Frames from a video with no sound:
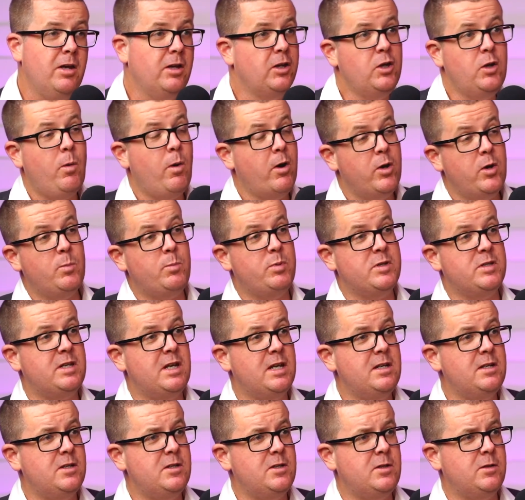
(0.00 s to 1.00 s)
You own a
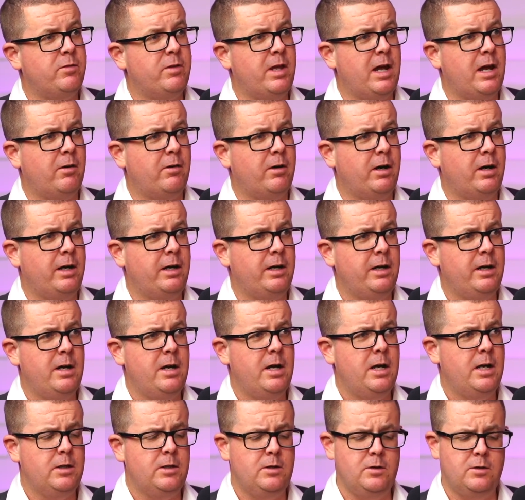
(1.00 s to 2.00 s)
percentage of that, right?
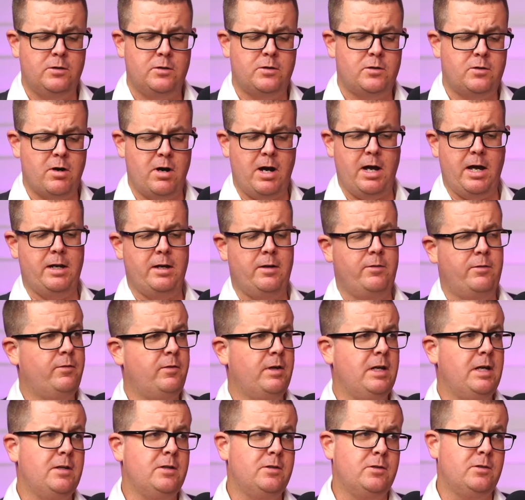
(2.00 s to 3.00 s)
Your strata
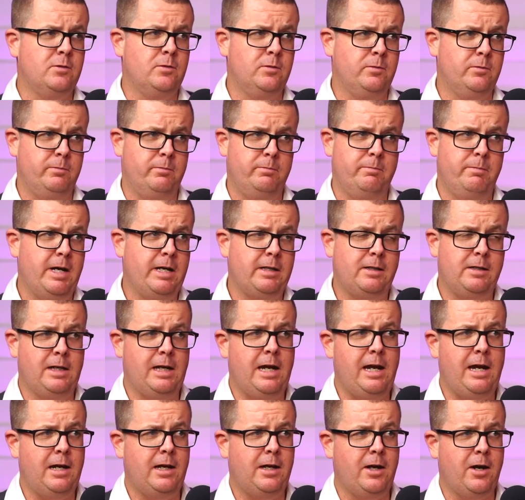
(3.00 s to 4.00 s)
fees will make your
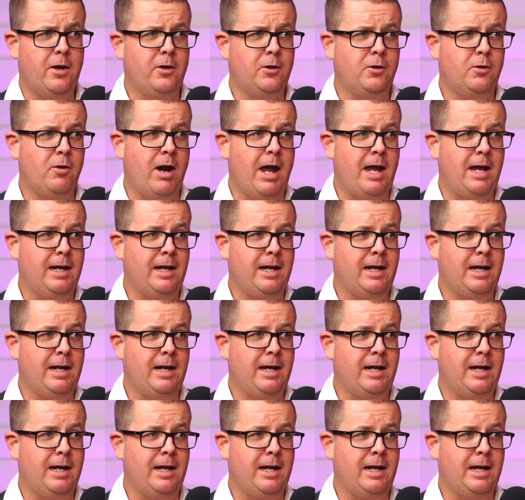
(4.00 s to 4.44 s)
hair go grey.